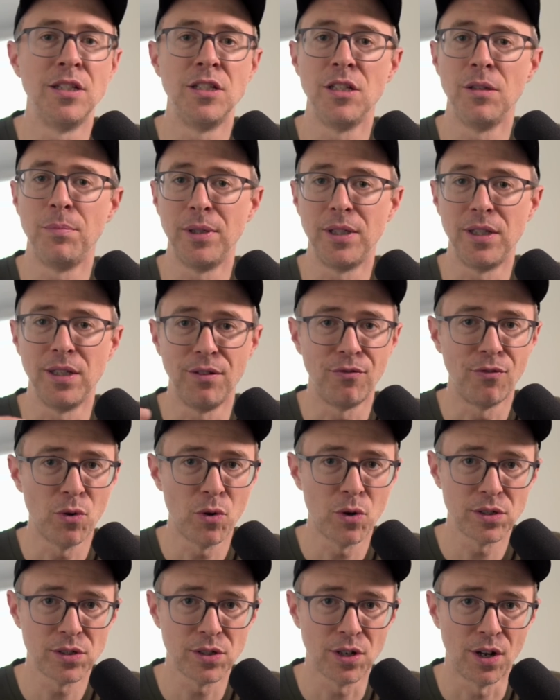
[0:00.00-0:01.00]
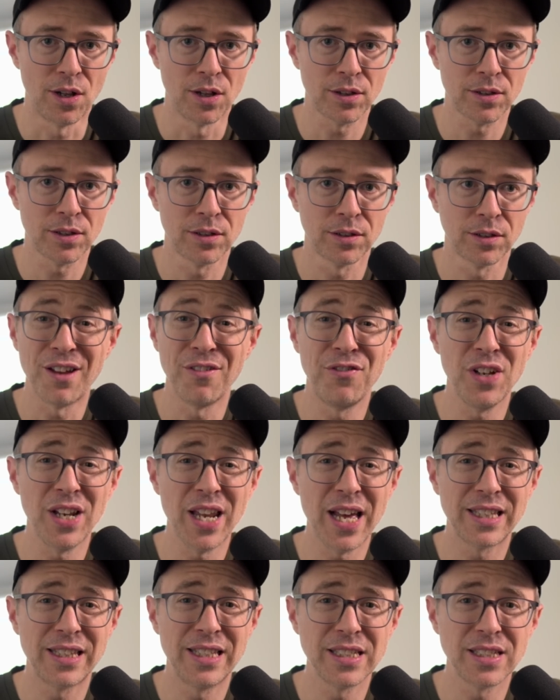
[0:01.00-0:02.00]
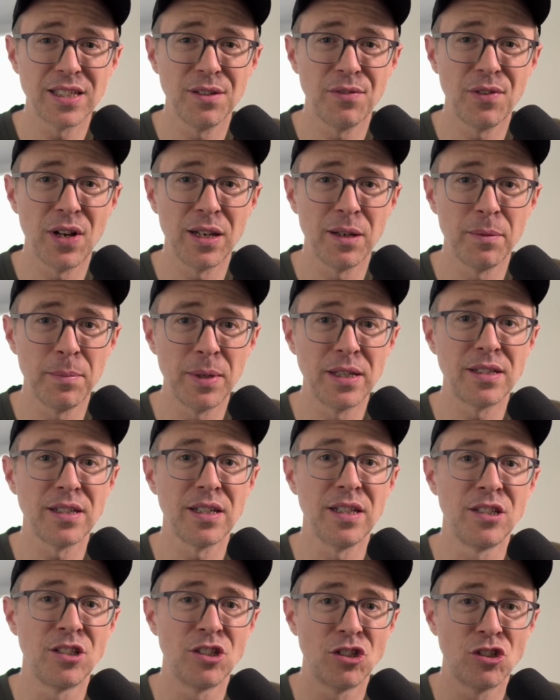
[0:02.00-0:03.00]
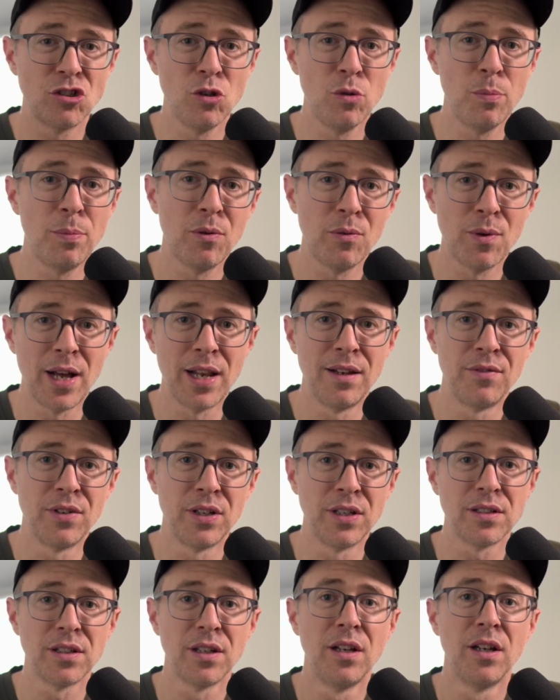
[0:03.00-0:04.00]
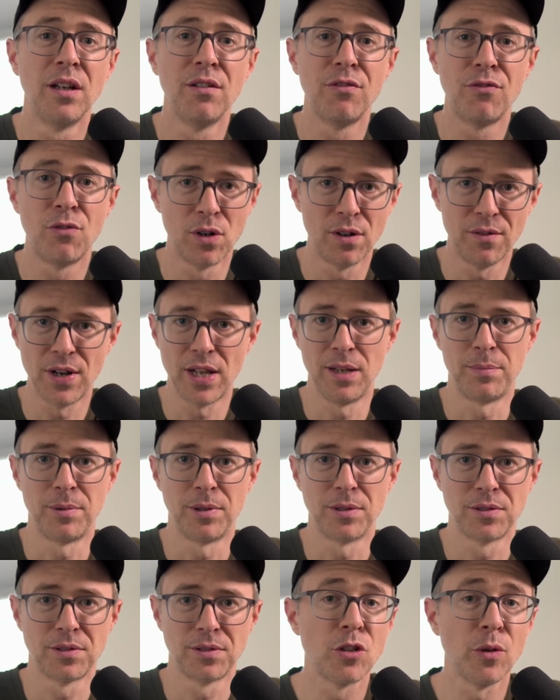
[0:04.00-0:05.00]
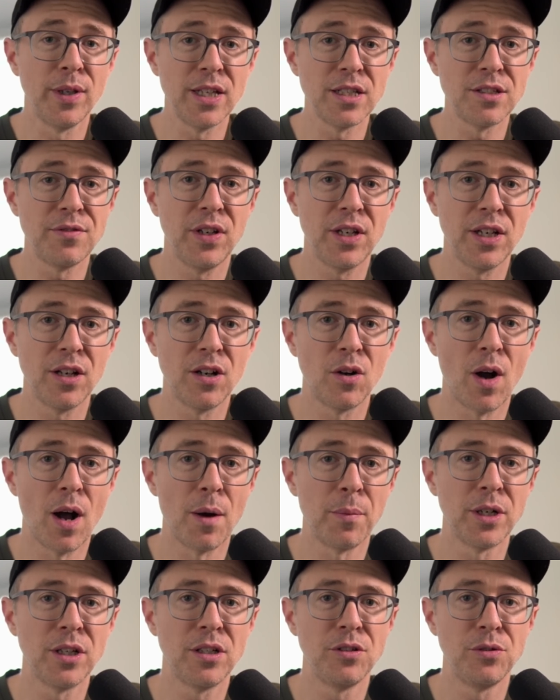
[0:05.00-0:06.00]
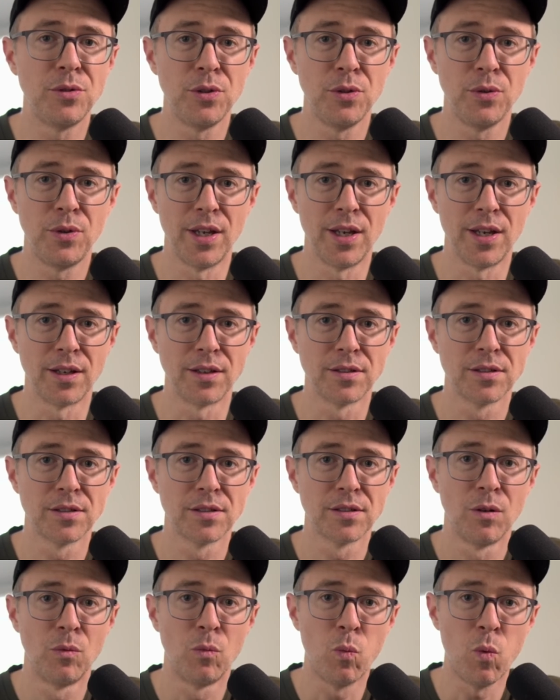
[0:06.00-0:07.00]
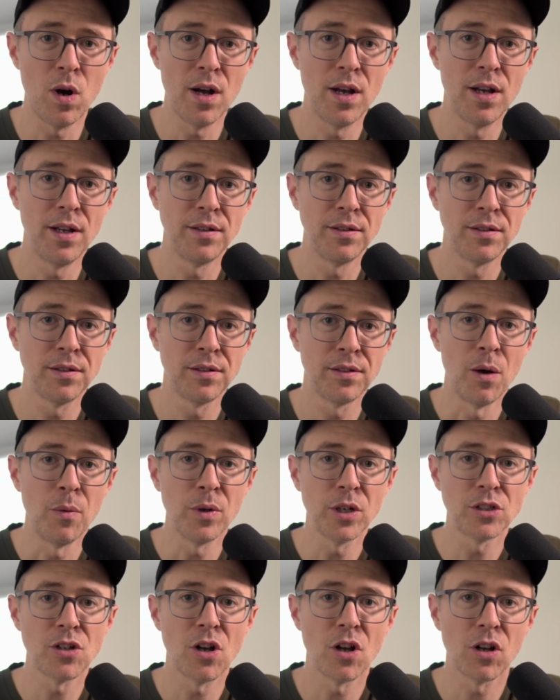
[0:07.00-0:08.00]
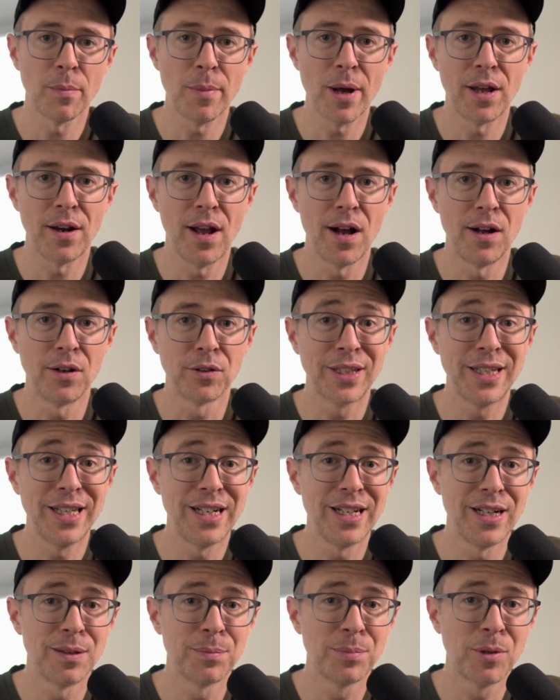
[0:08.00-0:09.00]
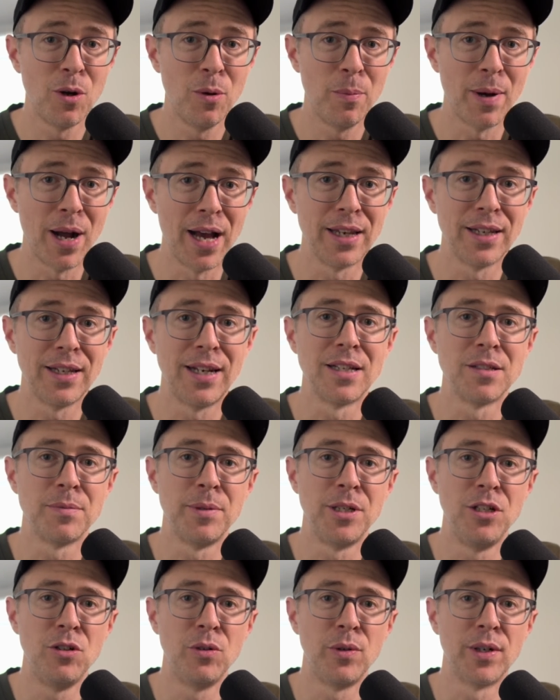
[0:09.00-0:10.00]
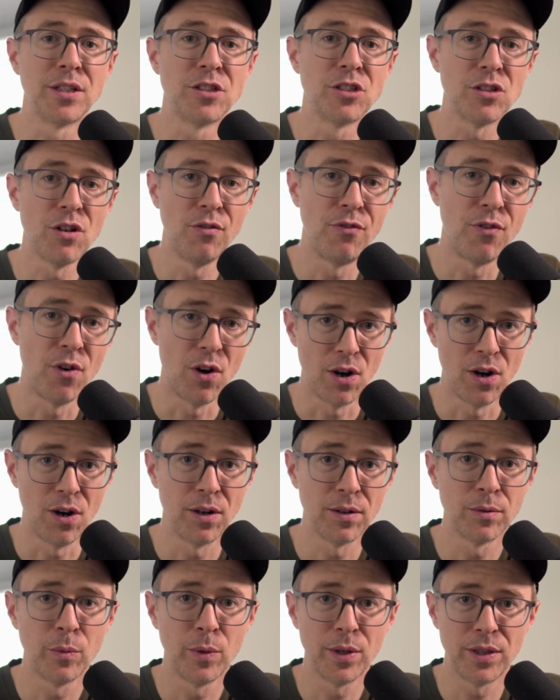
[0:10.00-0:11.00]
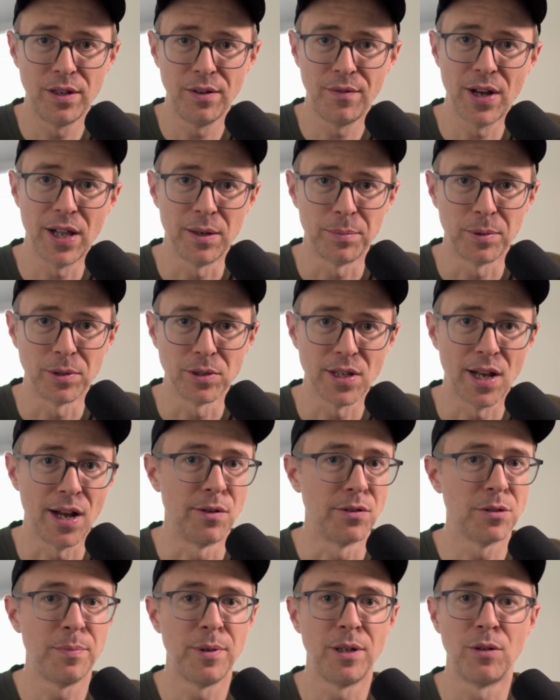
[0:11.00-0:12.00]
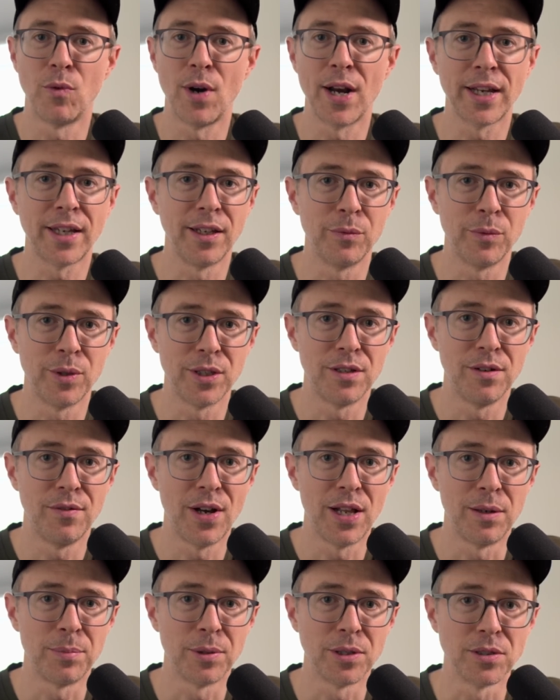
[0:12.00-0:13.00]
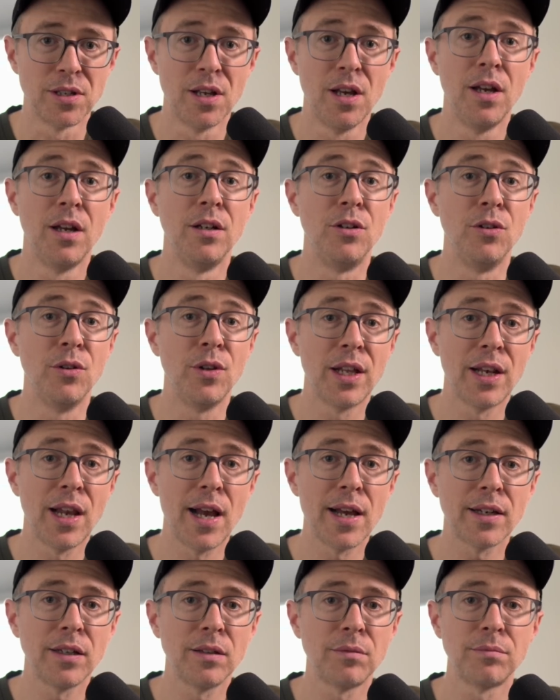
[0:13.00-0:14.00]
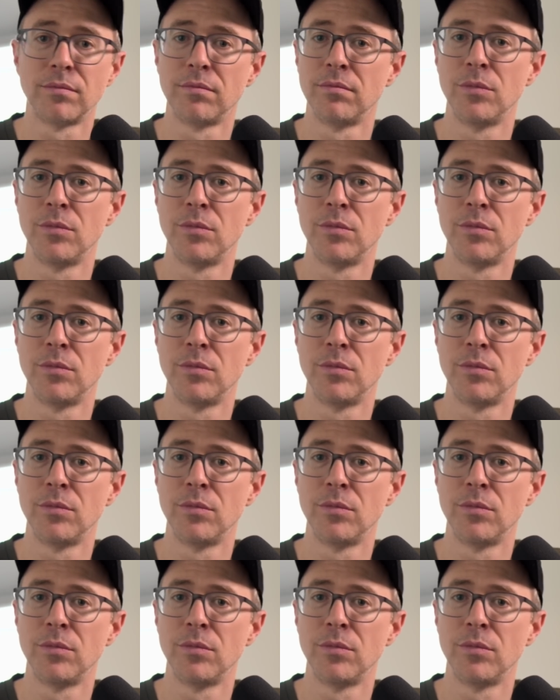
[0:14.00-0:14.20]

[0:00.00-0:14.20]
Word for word: the G P T four talk, I feel like this development is super relevant for developers. So in this video, I want to do two things. One, I want to talk about how GitHub Copilot has been doing so far with developers, how it's been ranking with developers. Do they like it?